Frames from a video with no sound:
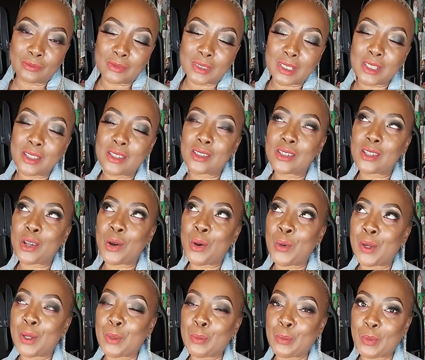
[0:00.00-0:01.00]
So
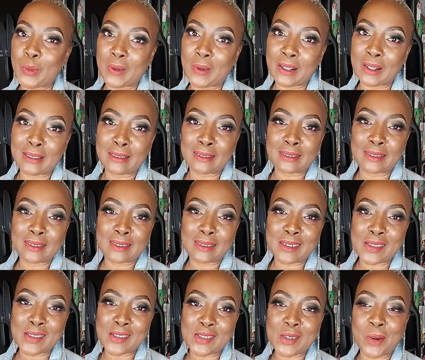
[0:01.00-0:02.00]
important.
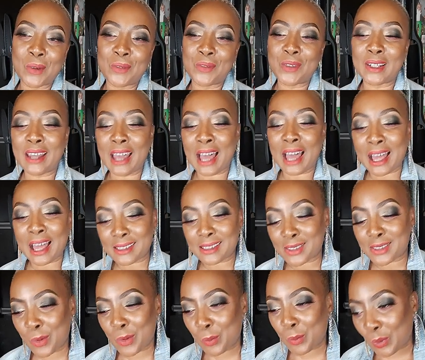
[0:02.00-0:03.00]
So if you got
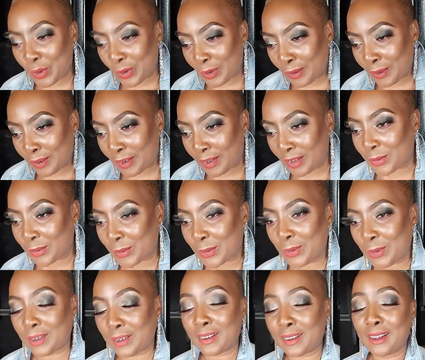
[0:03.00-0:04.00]
someone
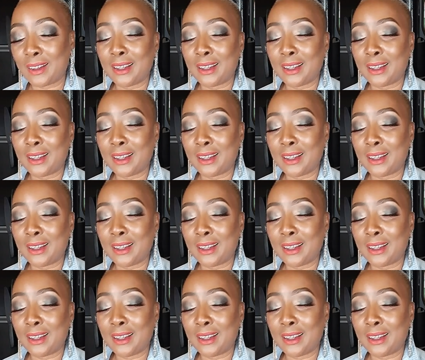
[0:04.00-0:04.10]
or